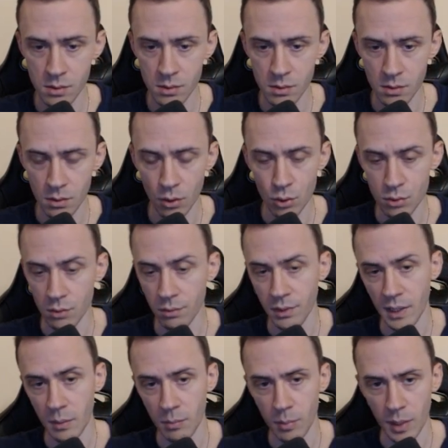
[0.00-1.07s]
also
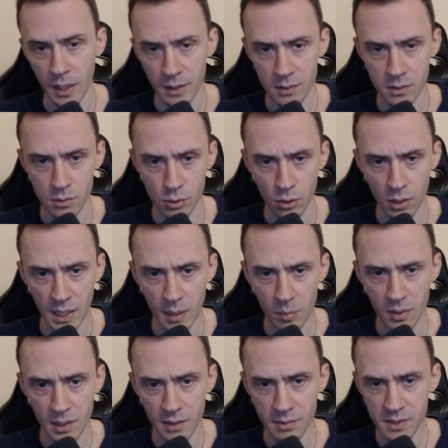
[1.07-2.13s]
5 bucks. So I
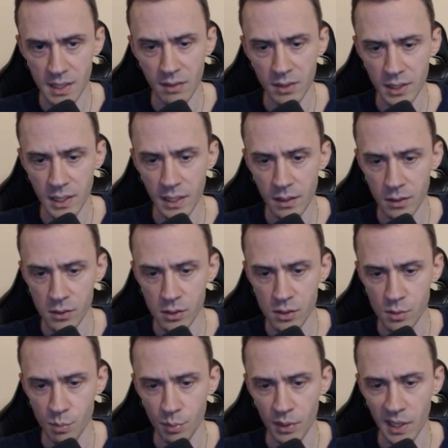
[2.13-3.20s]
believe 7
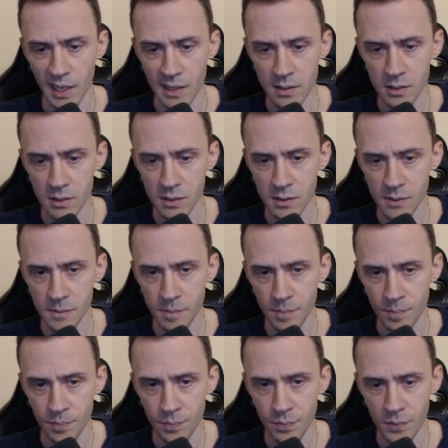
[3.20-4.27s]
characters plus,
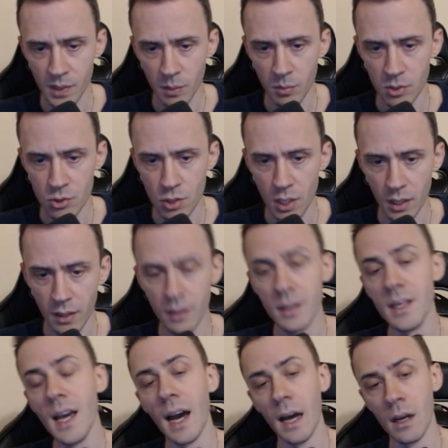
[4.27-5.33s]
let me check.
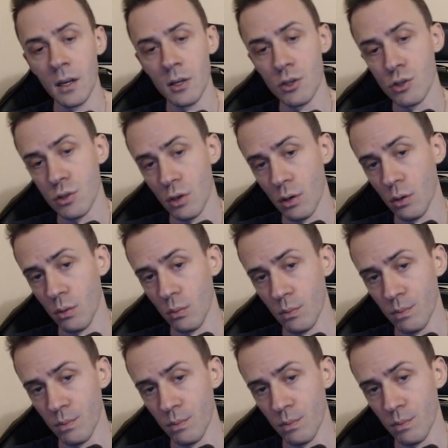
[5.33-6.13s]
Yeah, so